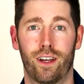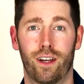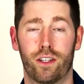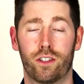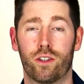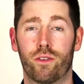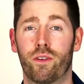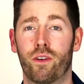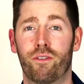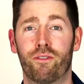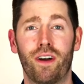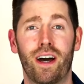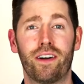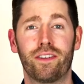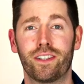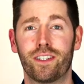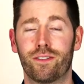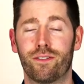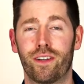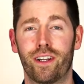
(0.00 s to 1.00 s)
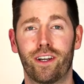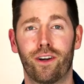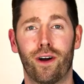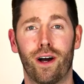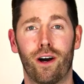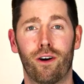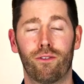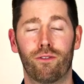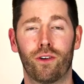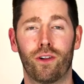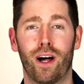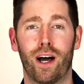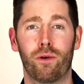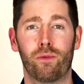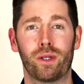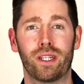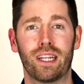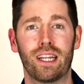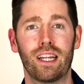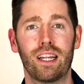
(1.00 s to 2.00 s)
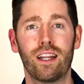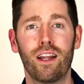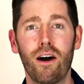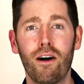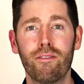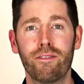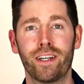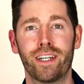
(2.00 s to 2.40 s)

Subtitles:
So if you found this video helpful, I would love